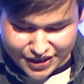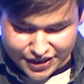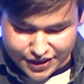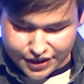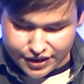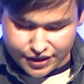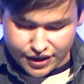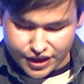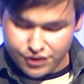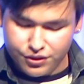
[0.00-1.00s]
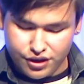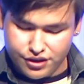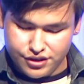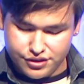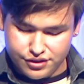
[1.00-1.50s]
I know God
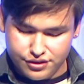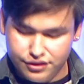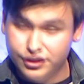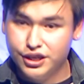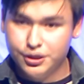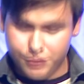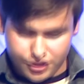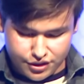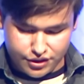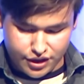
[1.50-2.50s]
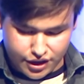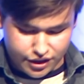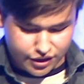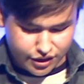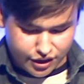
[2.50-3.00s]
is leading me,
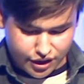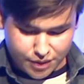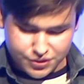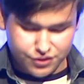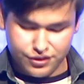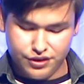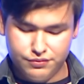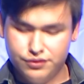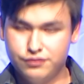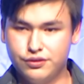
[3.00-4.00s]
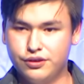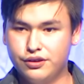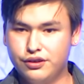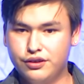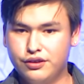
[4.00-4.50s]
and I'm so thankful for
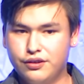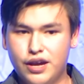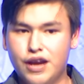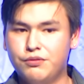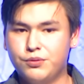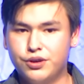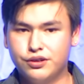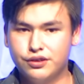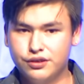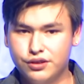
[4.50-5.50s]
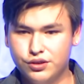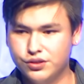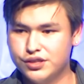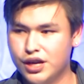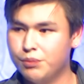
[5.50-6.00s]
everyone
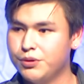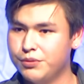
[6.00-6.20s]
who's helping me